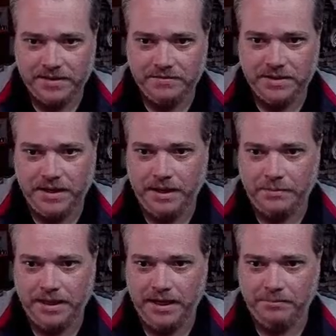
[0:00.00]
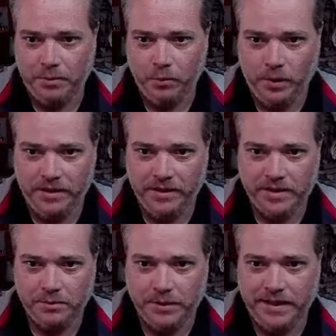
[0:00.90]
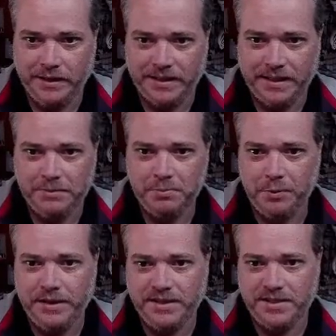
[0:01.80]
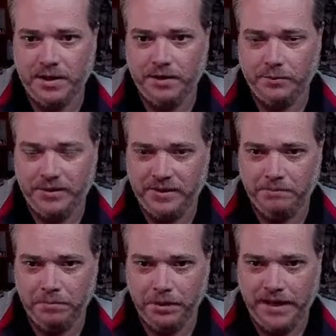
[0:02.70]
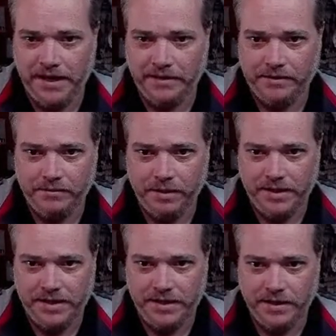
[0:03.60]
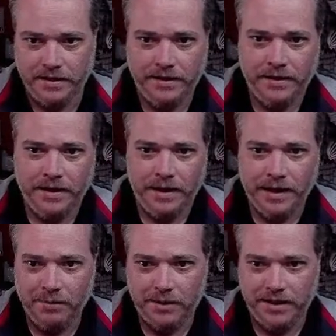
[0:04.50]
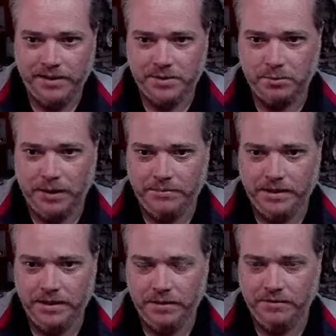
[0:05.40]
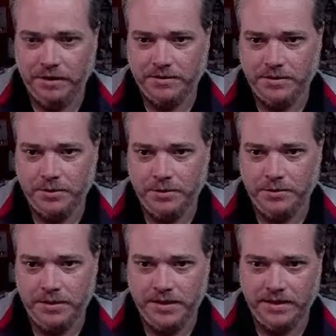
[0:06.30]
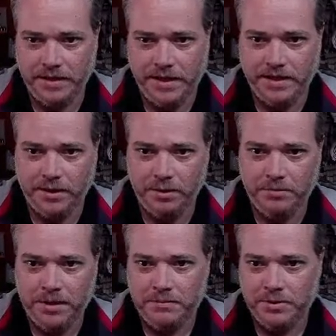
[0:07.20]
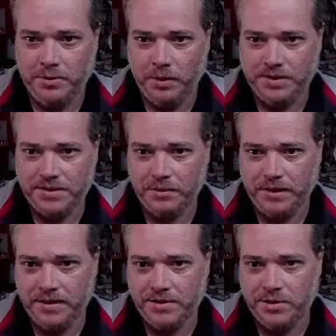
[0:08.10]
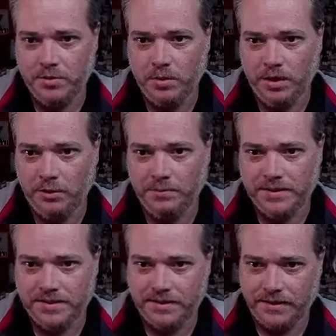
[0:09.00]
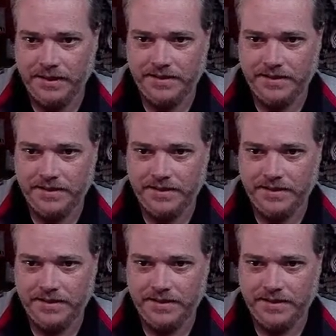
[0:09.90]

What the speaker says: of top cap with this one. Now it comes pre-installed with the blank right here. I went ahead and swapped it over to the honeycomb, but you also get 2 open slits.